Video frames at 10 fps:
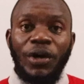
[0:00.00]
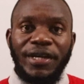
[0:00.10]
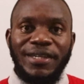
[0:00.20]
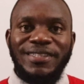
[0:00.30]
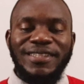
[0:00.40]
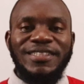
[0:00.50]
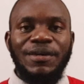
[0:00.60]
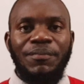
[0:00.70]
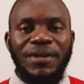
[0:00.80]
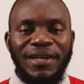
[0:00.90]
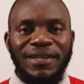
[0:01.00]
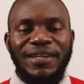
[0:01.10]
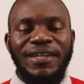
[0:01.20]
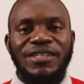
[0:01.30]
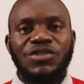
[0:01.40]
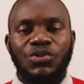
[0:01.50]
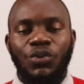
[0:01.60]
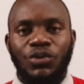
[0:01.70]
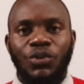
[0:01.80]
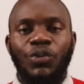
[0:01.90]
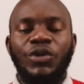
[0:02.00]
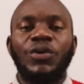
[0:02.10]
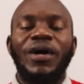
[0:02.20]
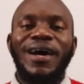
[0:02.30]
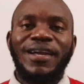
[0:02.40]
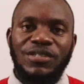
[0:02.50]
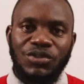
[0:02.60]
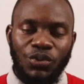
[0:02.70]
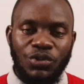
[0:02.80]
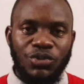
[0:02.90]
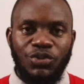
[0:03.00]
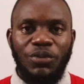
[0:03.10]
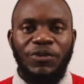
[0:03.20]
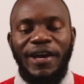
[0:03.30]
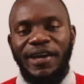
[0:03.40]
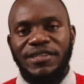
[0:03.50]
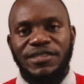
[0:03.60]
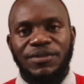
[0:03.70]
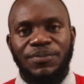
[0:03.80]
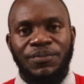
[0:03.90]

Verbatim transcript: go ahead and eat a meal that has salt or when you add salt to your diet?